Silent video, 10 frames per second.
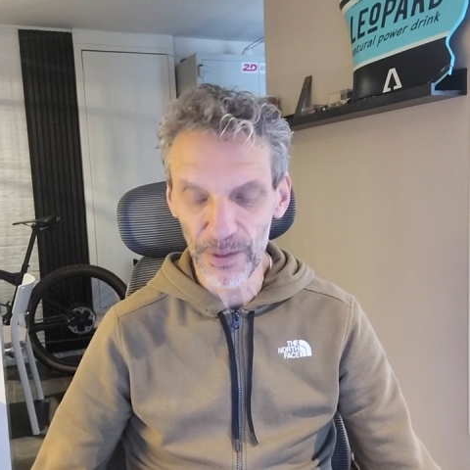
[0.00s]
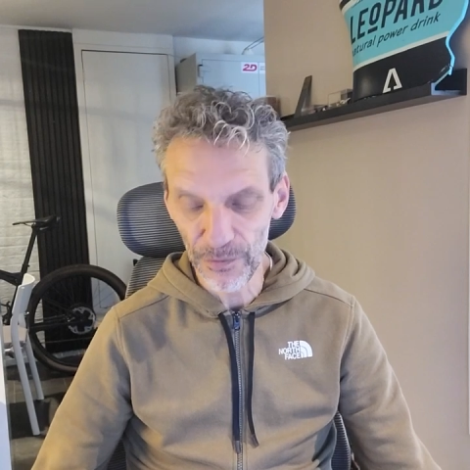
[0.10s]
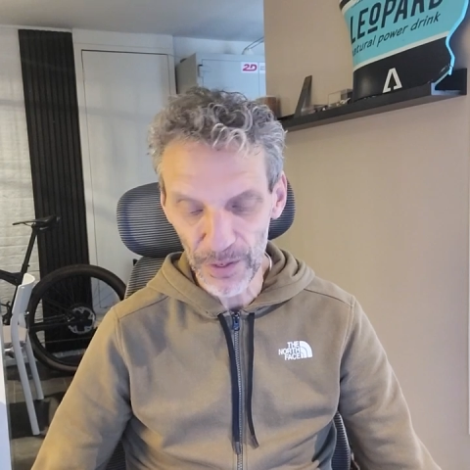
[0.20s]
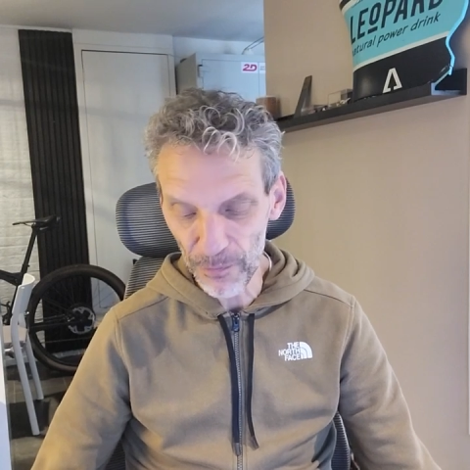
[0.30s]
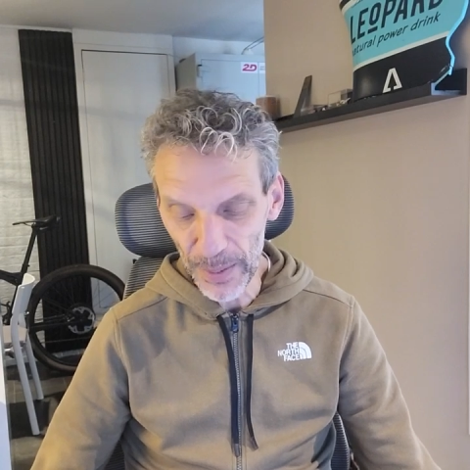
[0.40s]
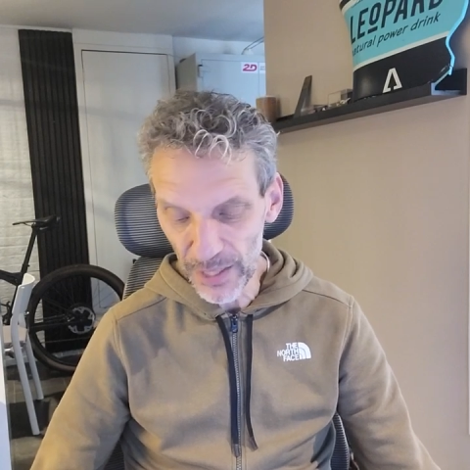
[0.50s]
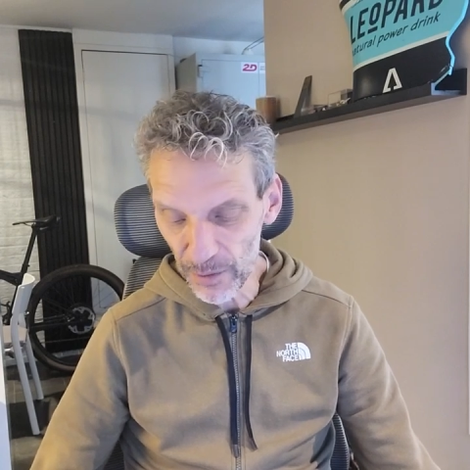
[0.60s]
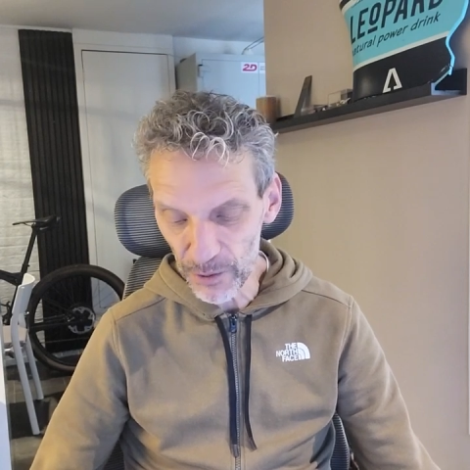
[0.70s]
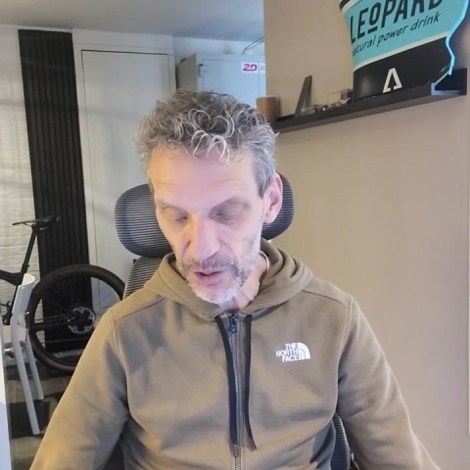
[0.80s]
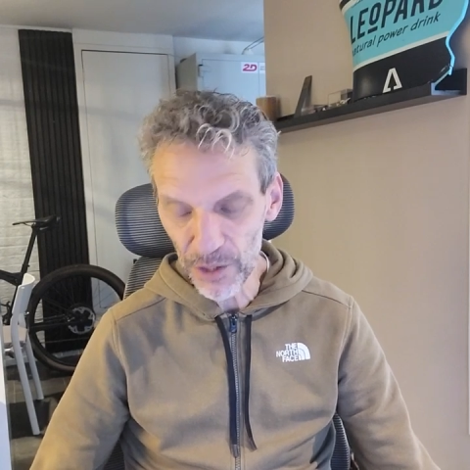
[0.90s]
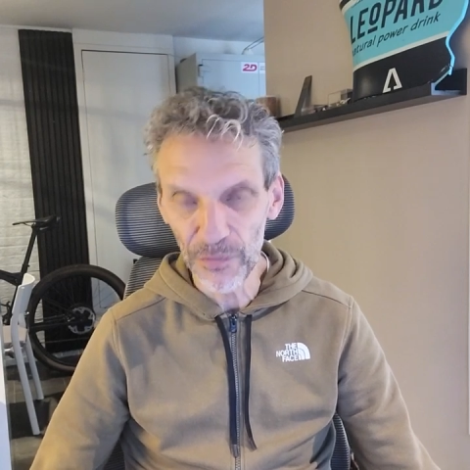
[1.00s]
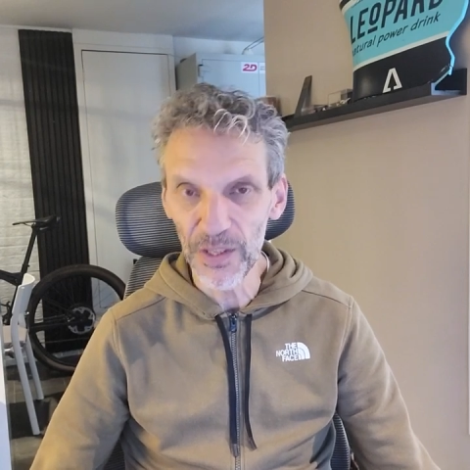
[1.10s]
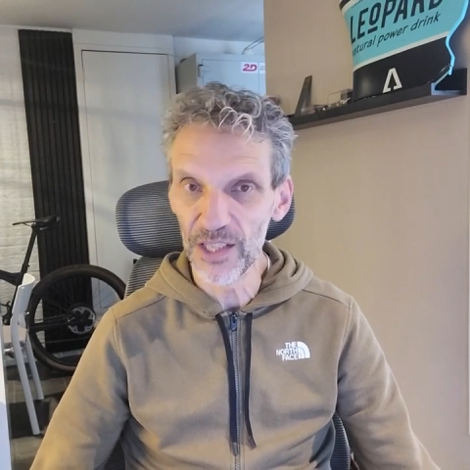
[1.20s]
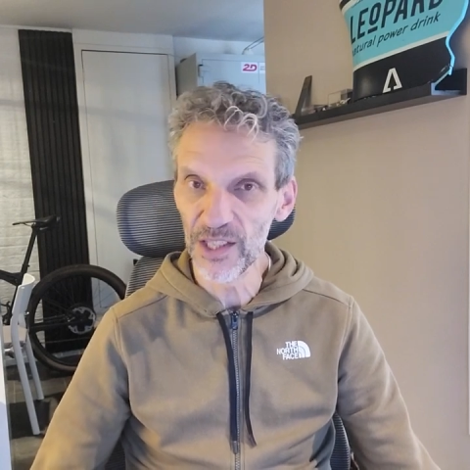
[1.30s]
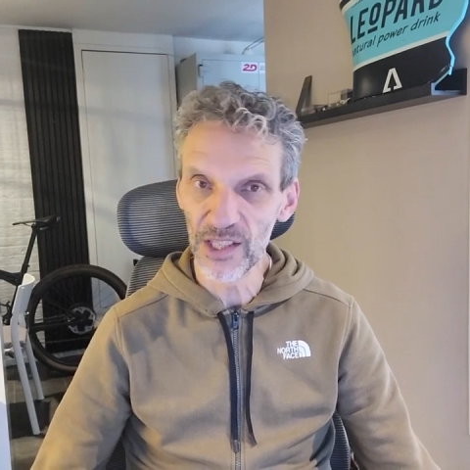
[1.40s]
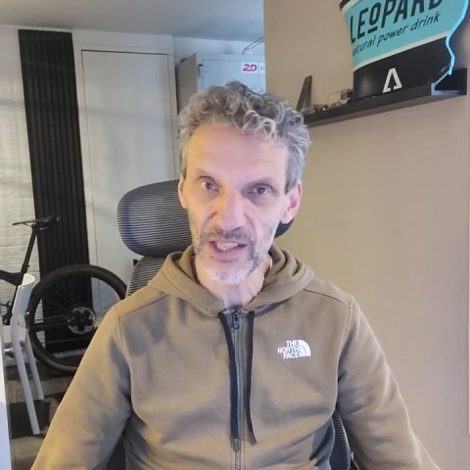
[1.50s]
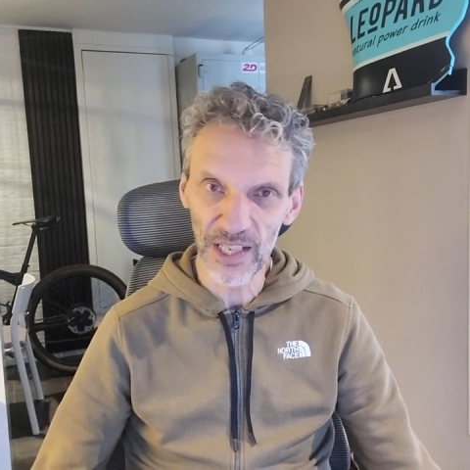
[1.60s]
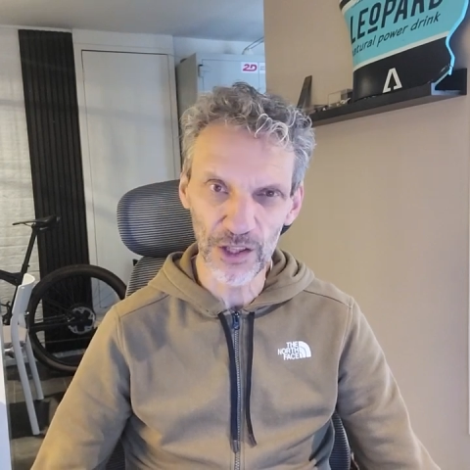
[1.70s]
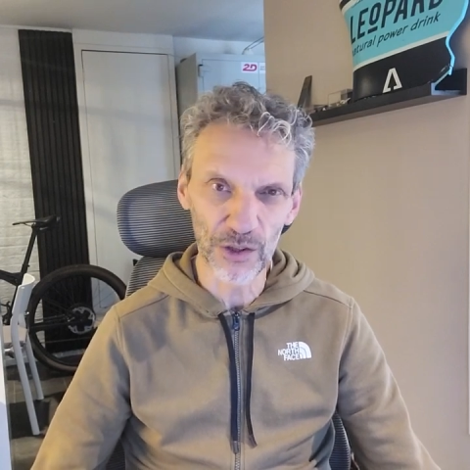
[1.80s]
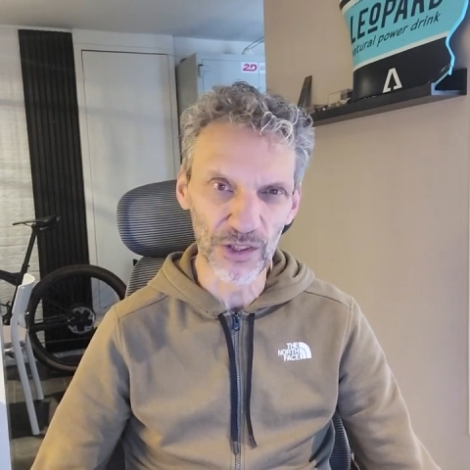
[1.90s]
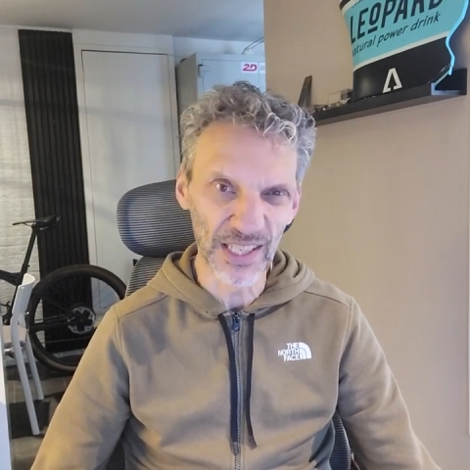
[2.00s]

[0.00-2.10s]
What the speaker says: If Pedro Acosta finishes 6 on